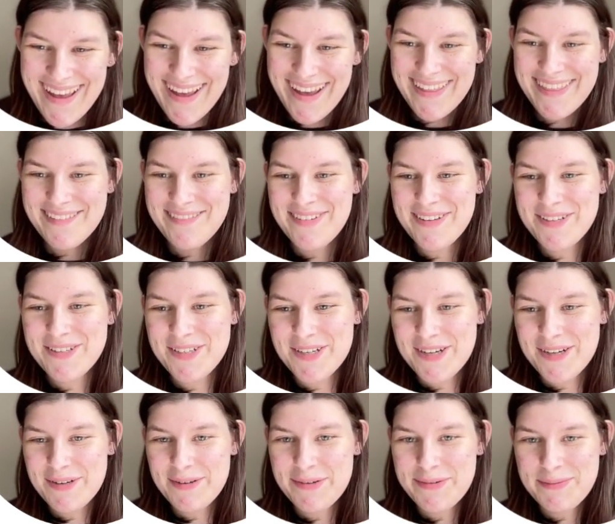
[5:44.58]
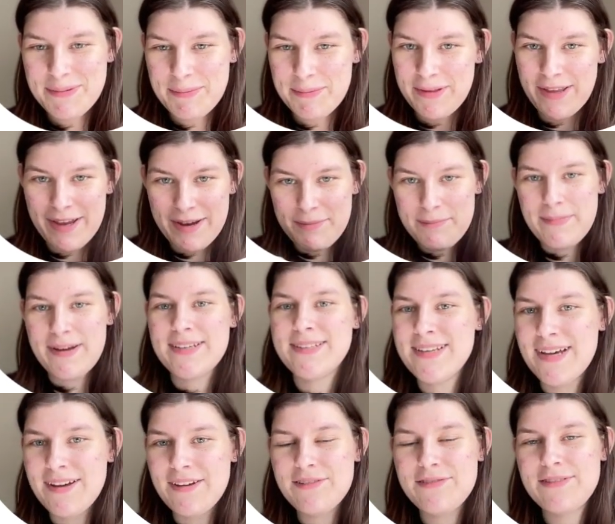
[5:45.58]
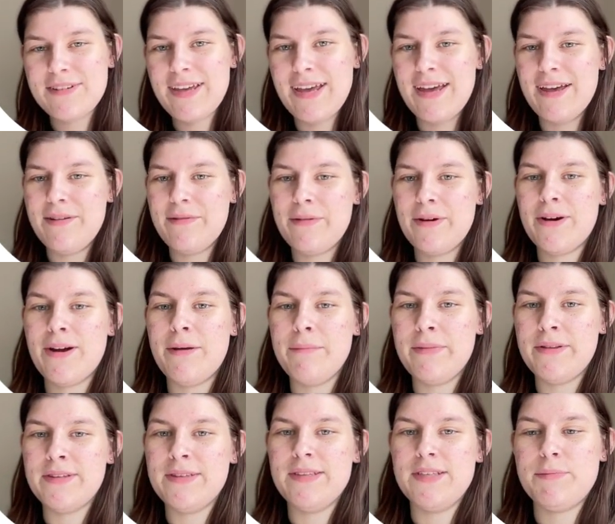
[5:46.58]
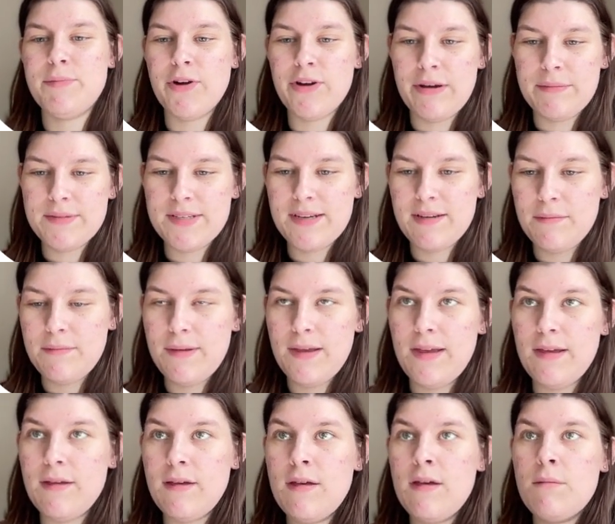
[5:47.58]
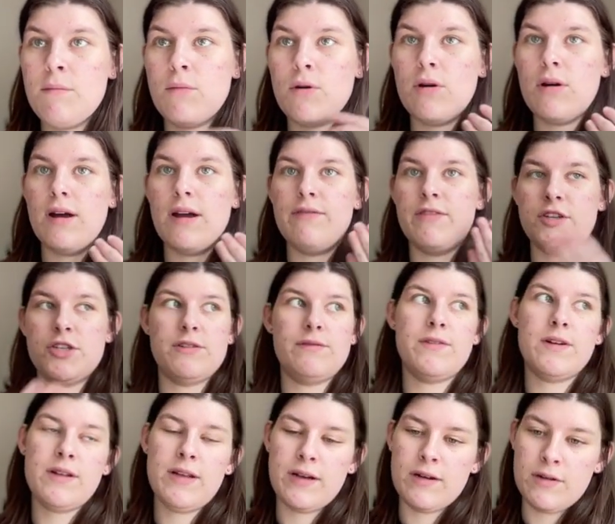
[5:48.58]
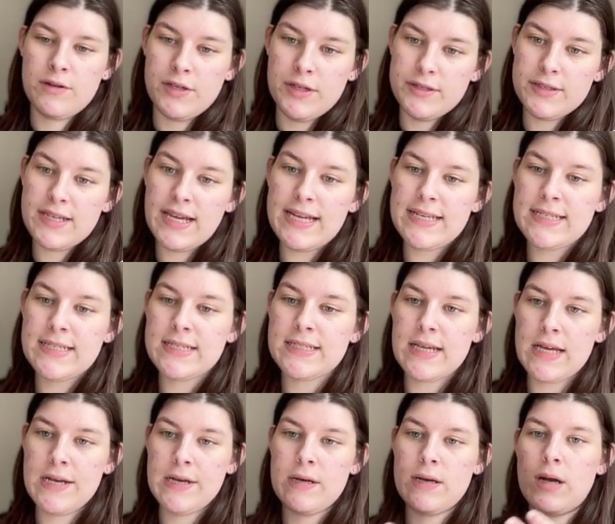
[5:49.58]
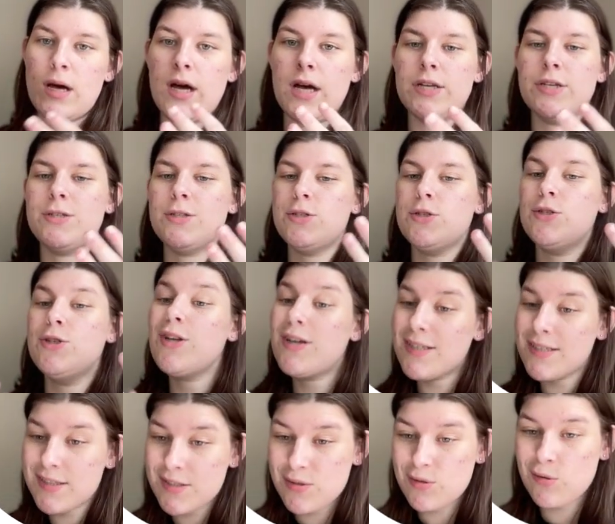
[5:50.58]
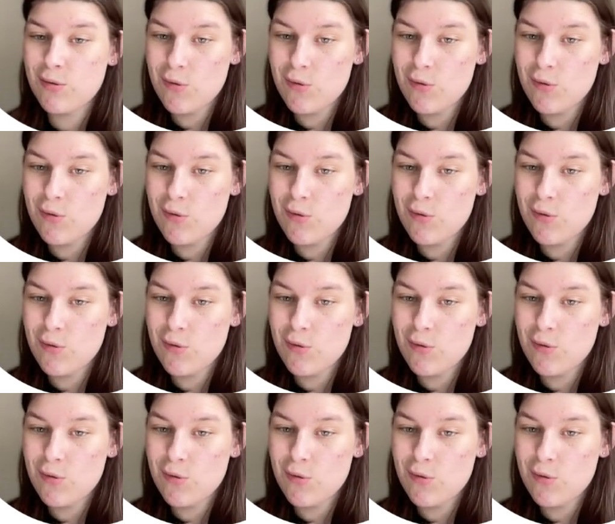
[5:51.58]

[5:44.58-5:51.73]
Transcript: in the future, people like myself can work on building these programs that can be more efficient for clinical use cases and not just